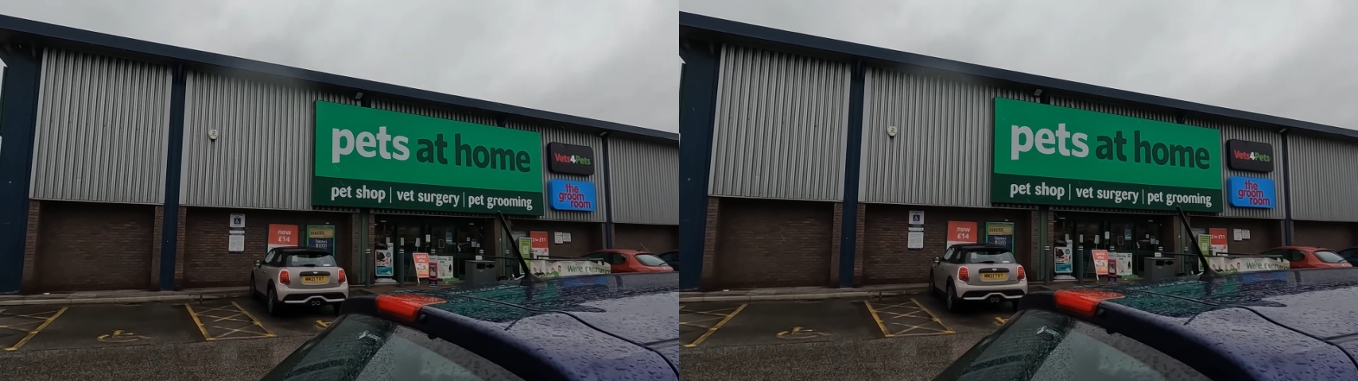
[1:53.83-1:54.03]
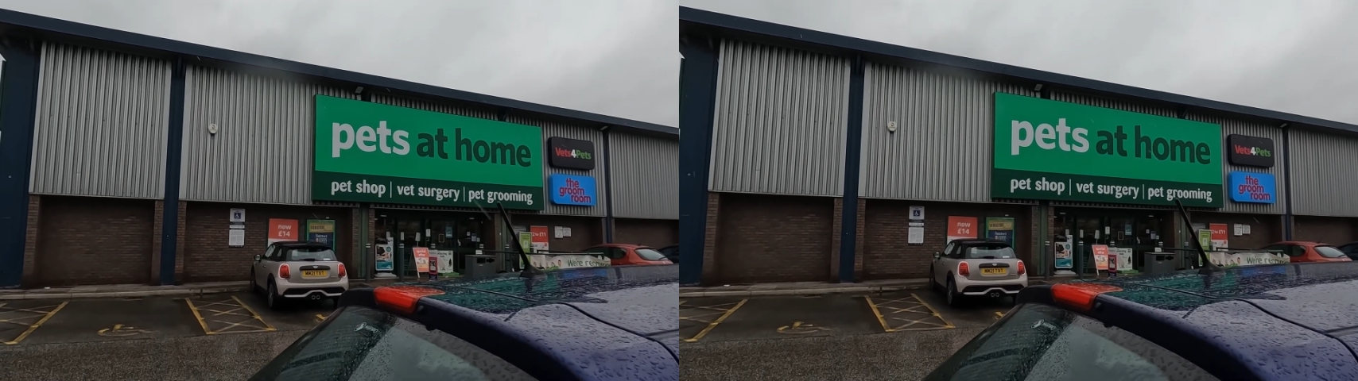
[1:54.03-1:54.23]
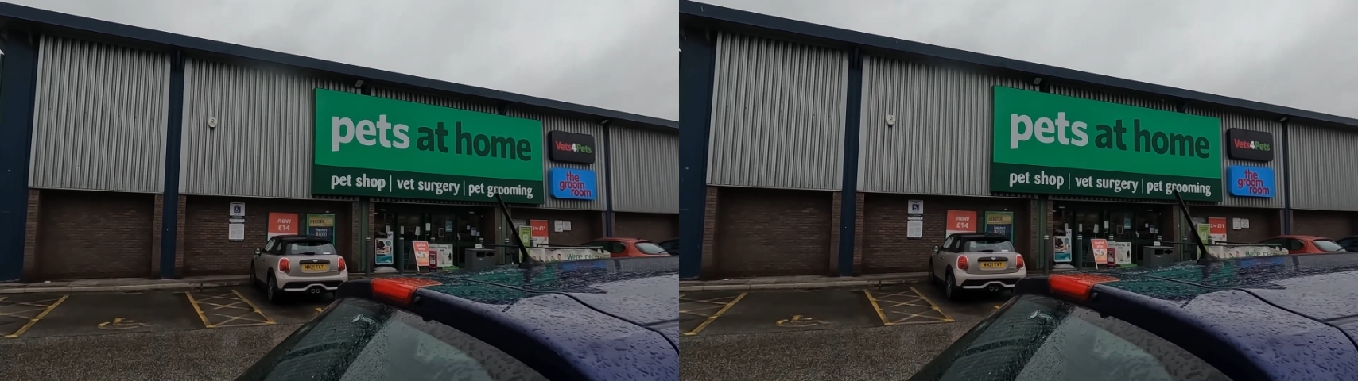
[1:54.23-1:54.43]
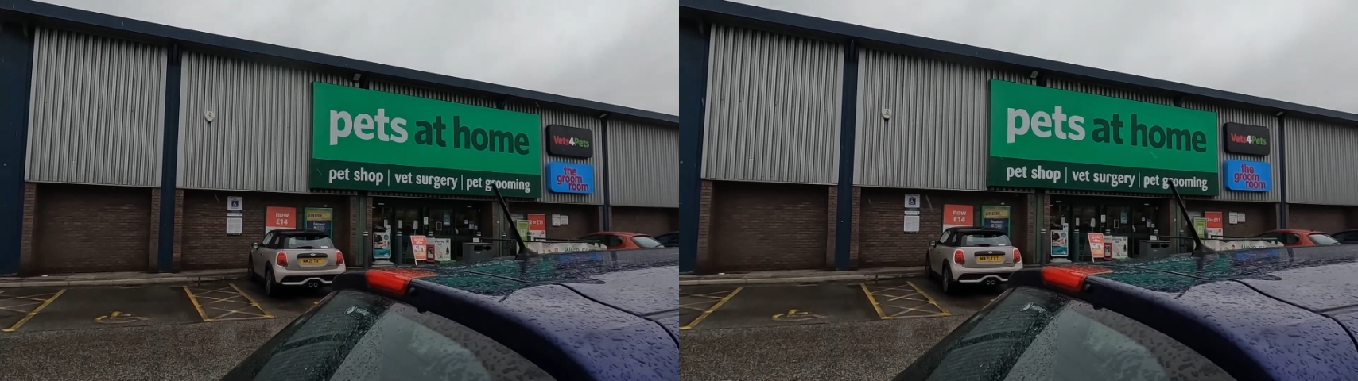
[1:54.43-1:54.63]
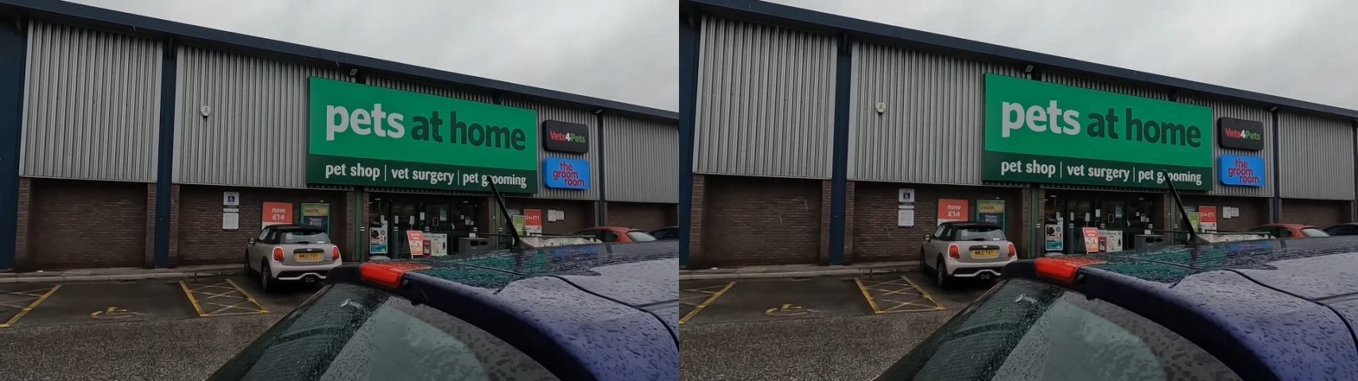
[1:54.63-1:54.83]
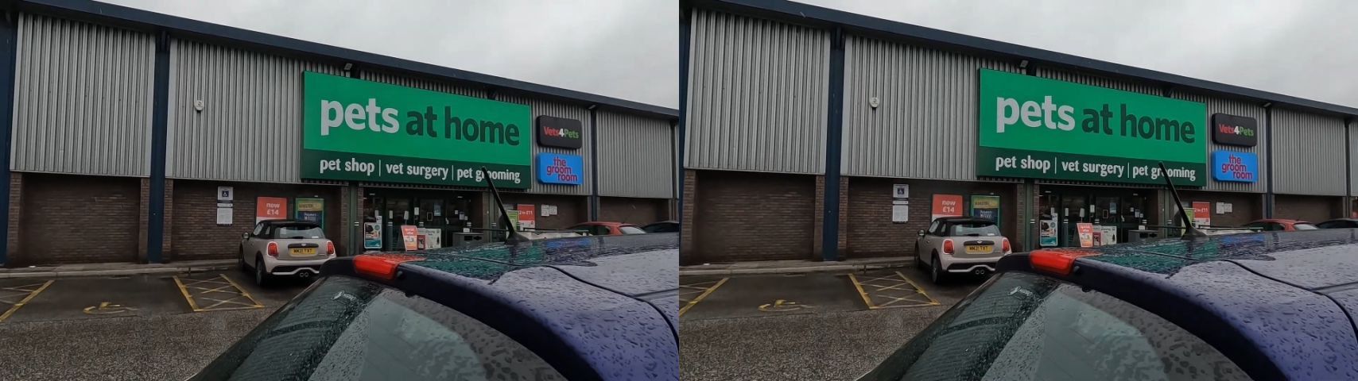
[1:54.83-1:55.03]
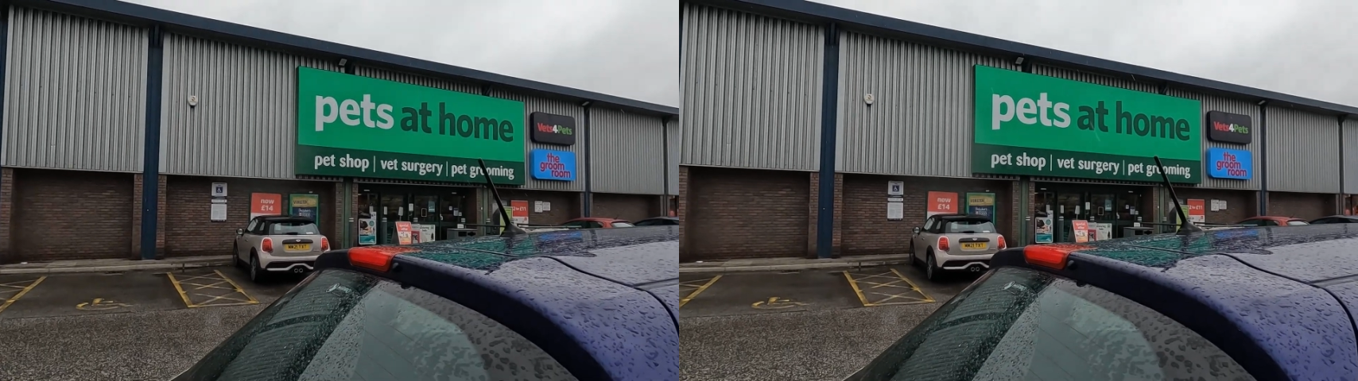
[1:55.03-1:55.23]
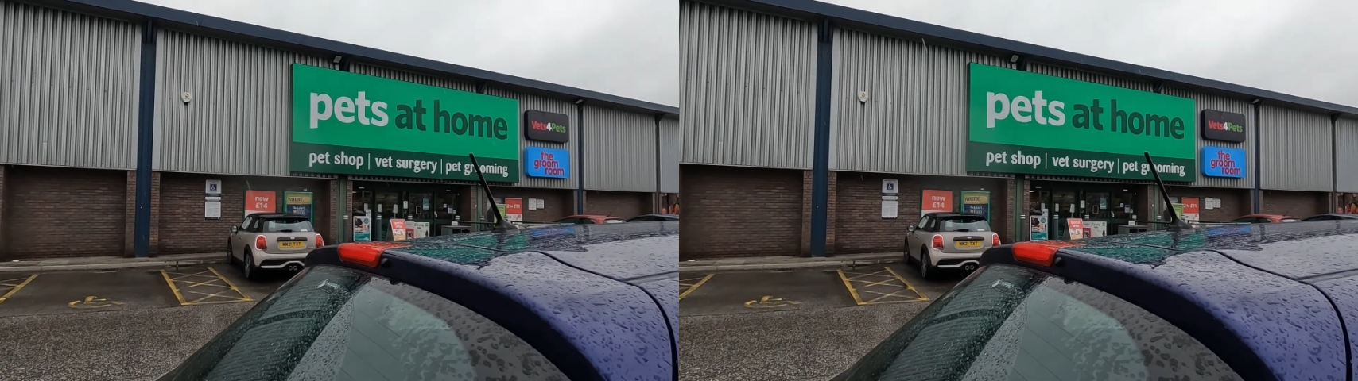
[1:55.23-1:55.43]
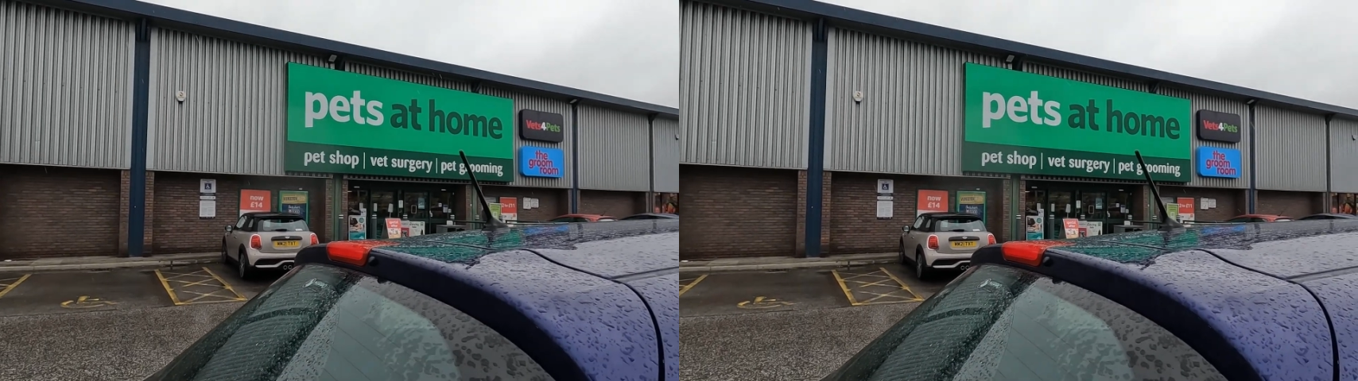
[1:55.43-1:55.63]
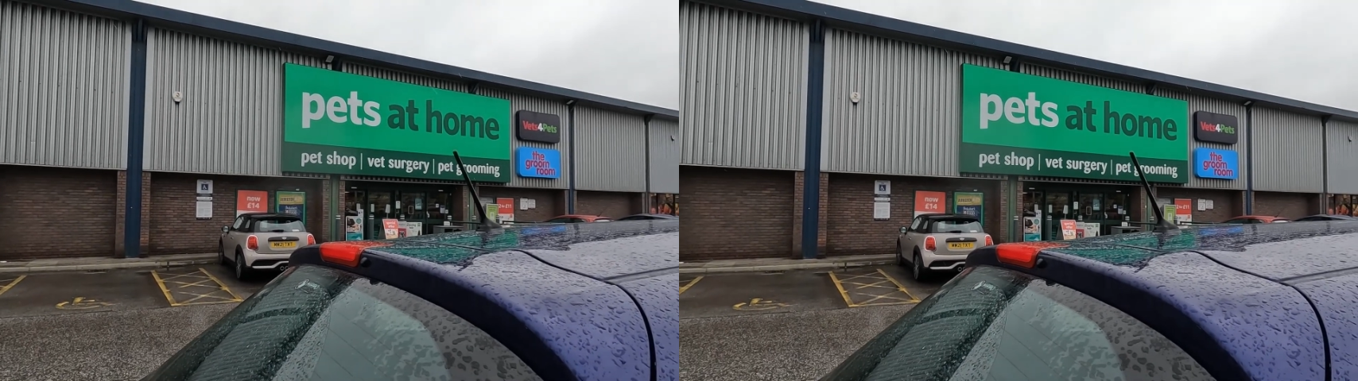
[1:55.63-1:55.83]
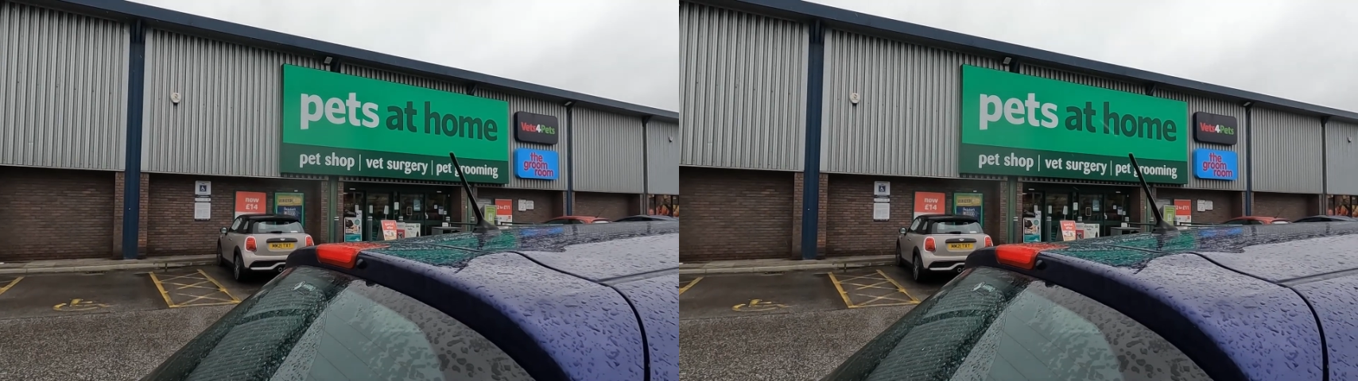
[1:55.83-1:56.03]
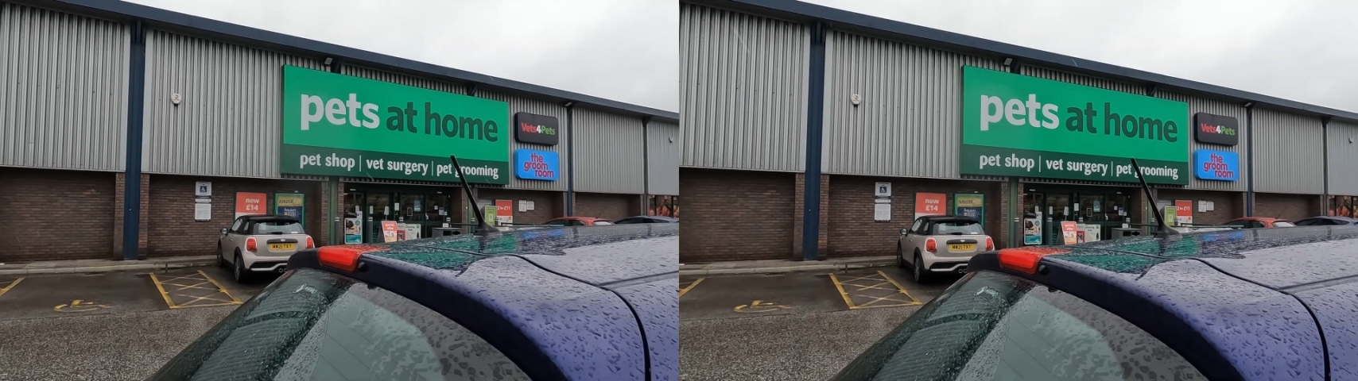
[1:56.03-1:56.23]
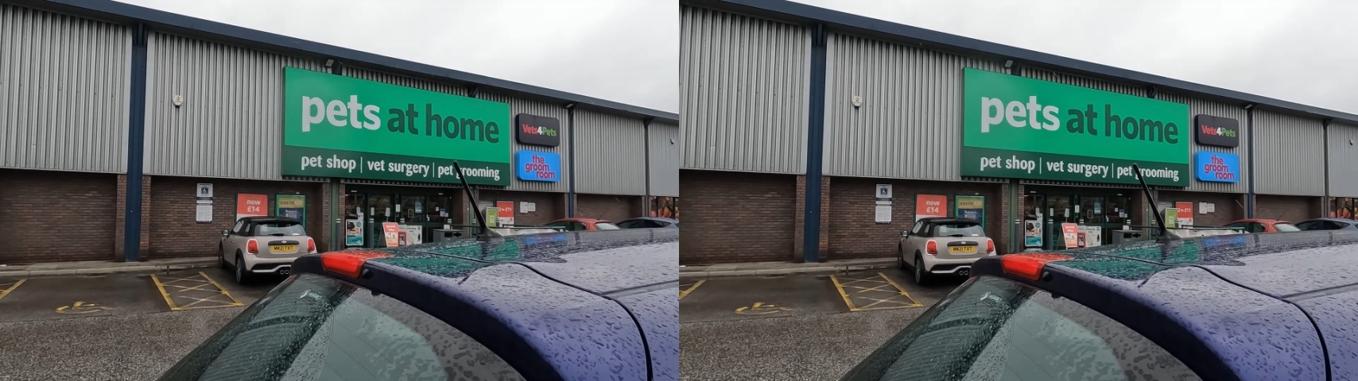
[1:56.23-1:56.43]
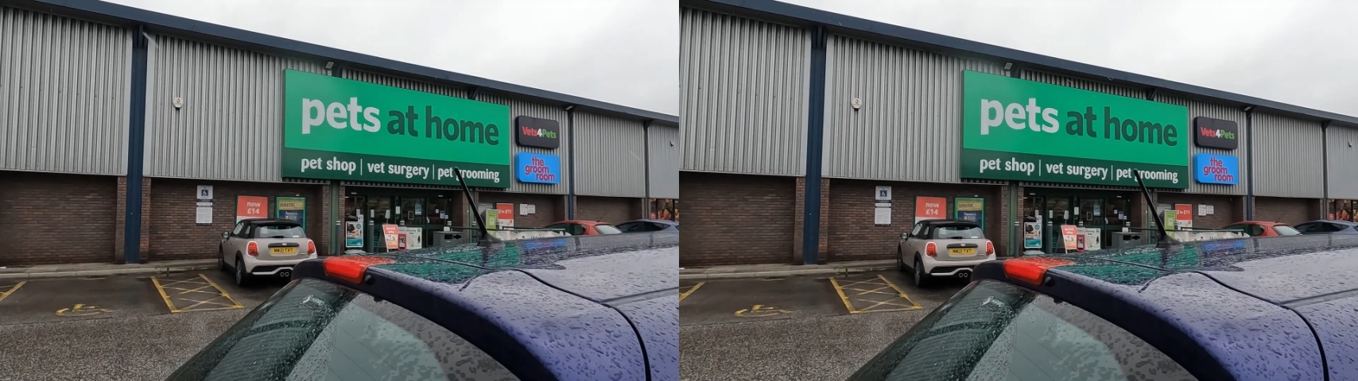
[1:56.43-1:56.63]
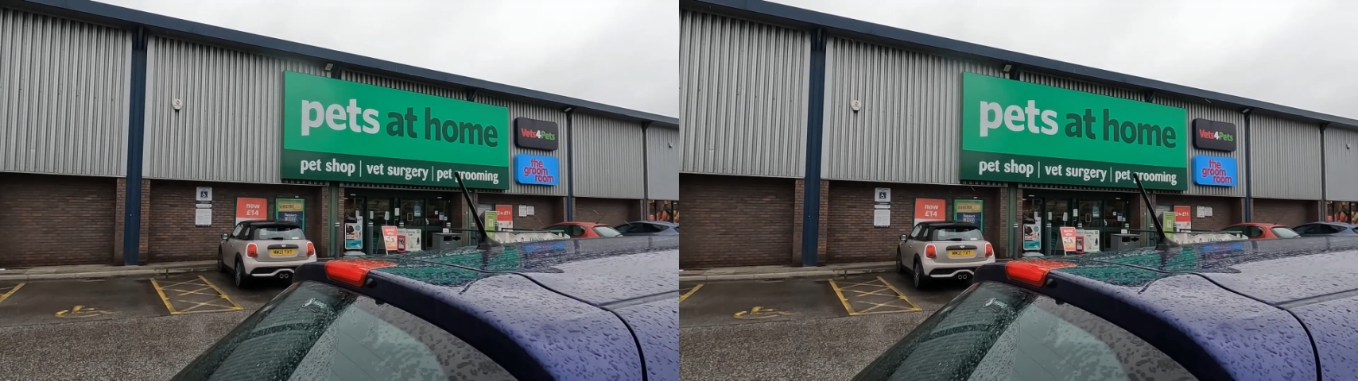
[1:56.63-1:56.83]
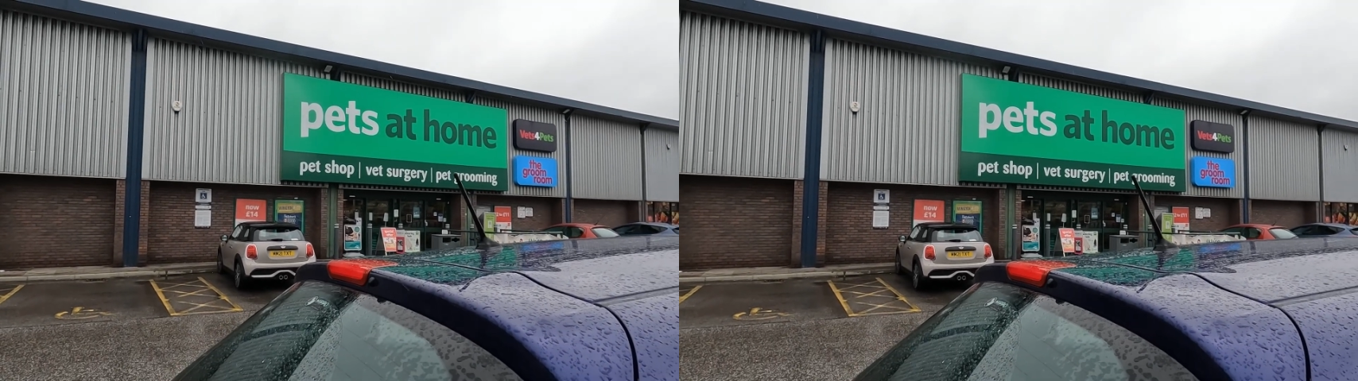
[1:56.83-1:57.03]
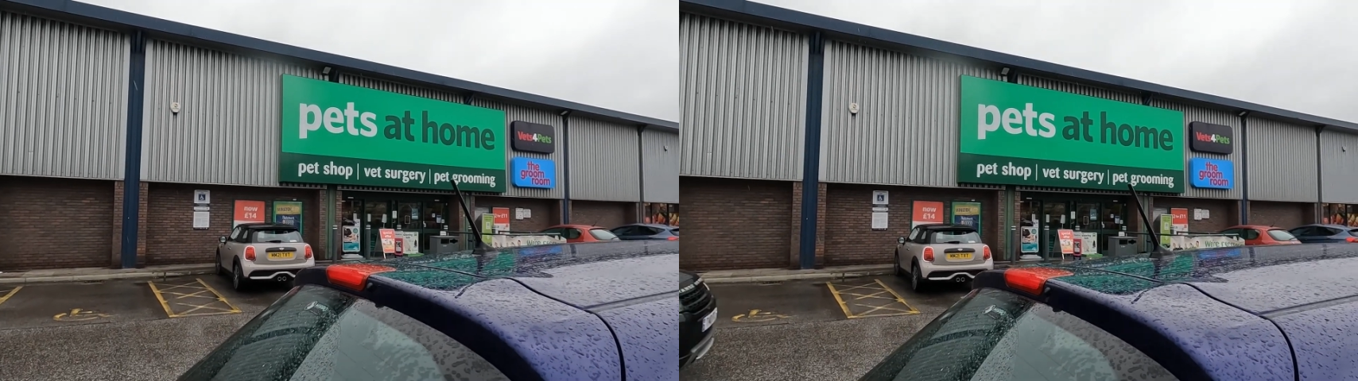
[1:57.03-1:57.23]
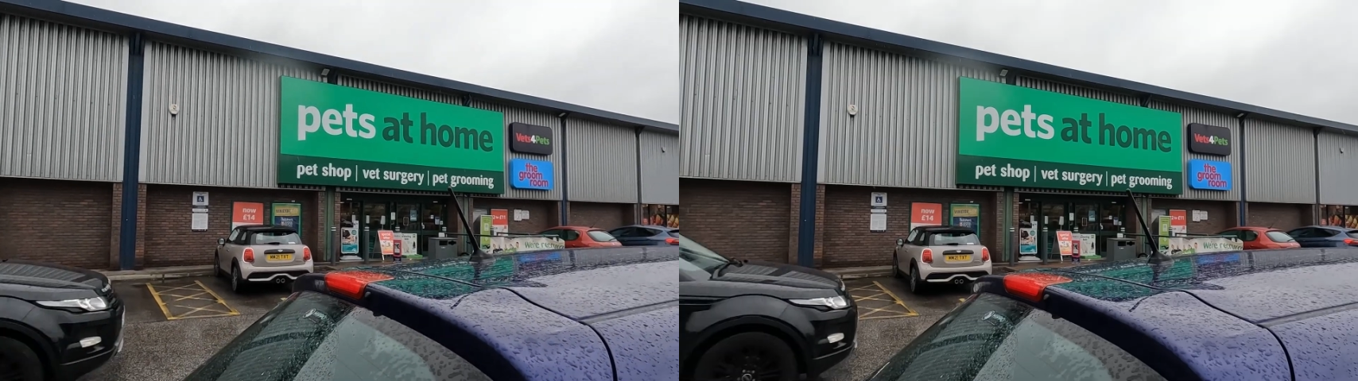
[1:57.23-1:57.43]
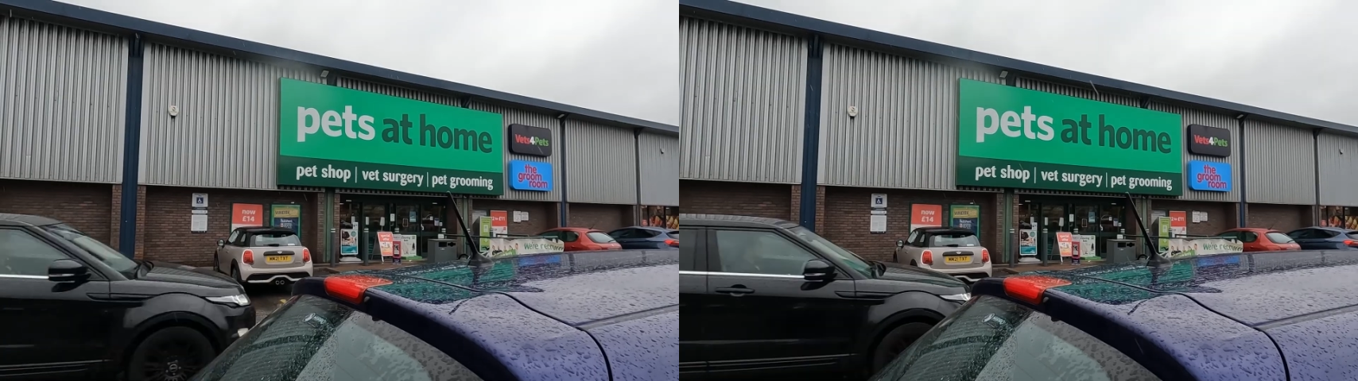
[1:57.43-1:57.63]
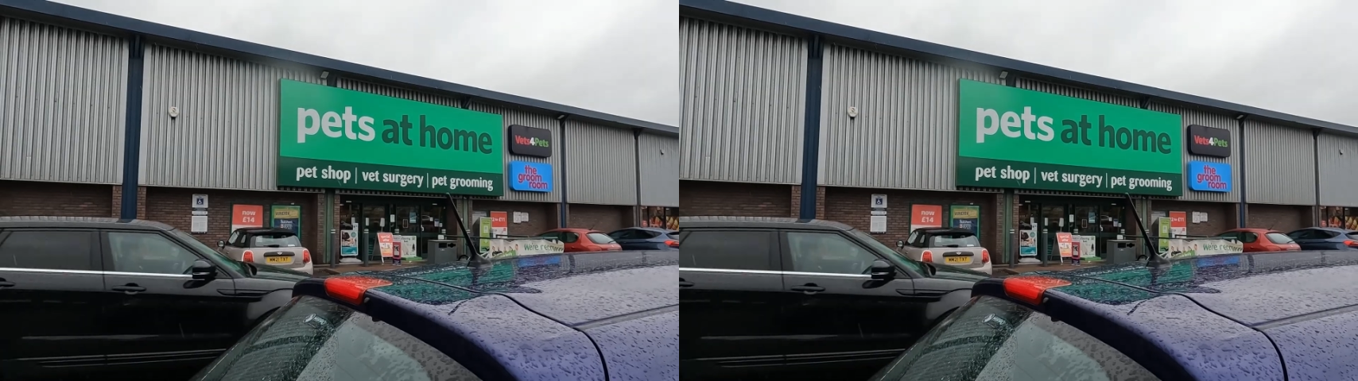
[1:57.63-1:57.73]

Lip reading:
Nobody's mouth can be seen.